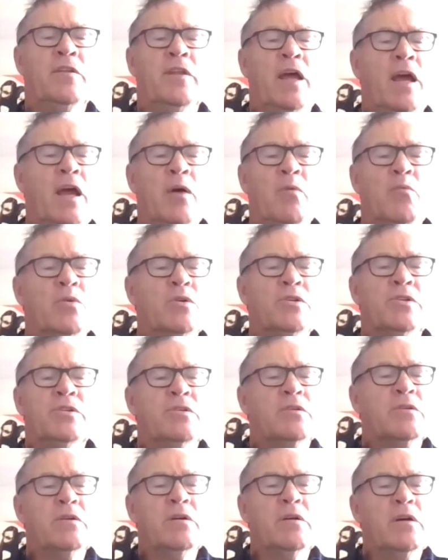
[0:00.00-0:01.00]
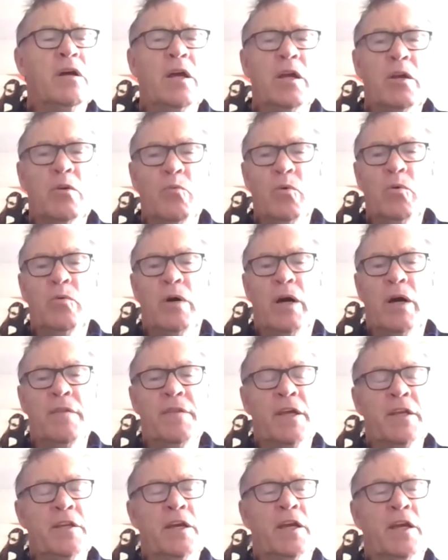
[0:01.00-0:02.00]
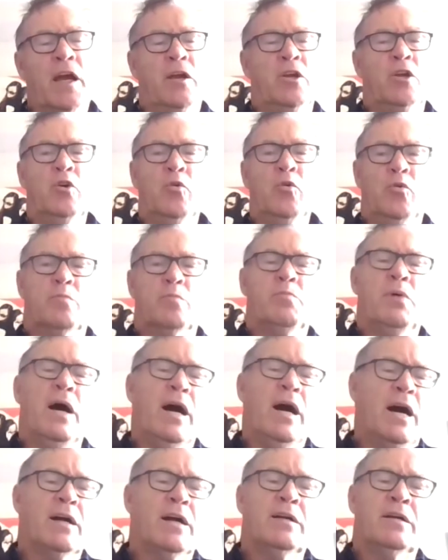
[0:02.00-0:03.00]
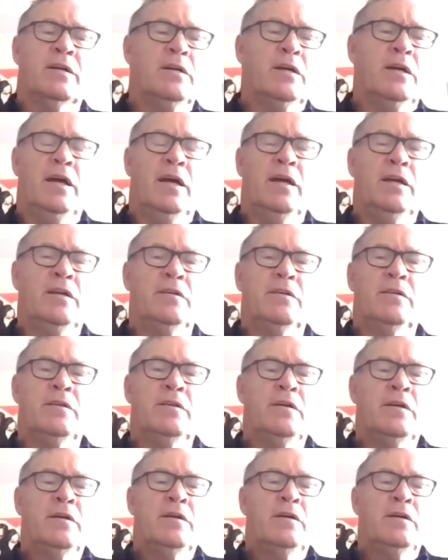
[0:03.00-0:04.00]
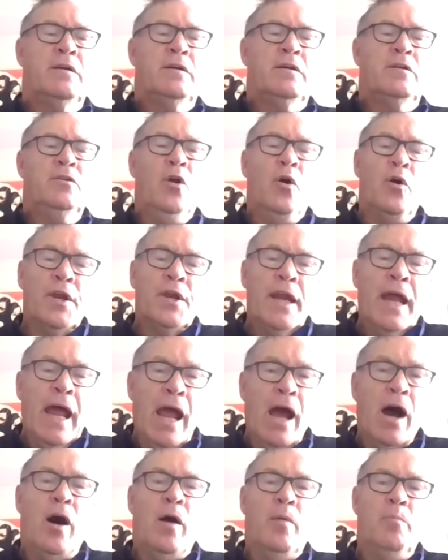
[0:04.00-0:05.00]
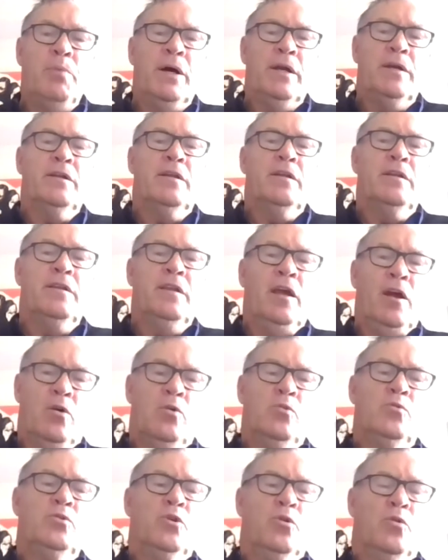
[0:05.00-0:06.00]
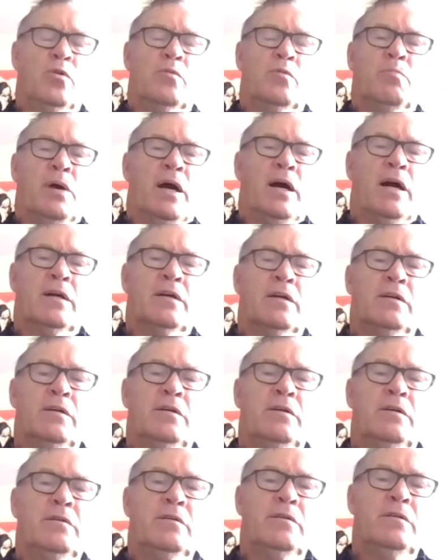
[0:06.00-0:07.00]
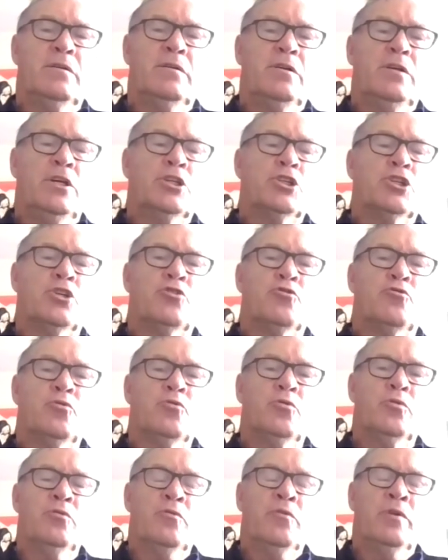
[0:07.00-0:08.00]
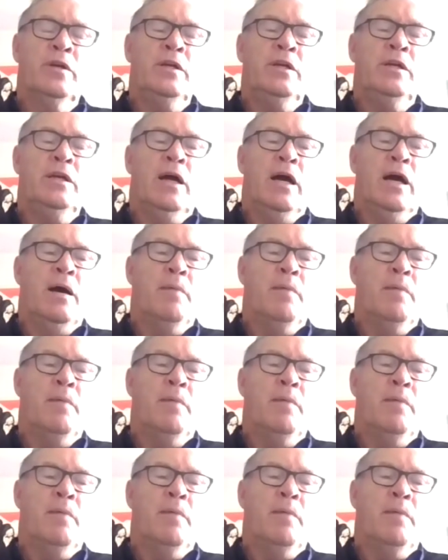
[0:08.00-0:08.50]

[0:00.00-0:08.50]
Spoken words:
there was equal. And then you go to York Park, and not now, but the old York Park, extraordinary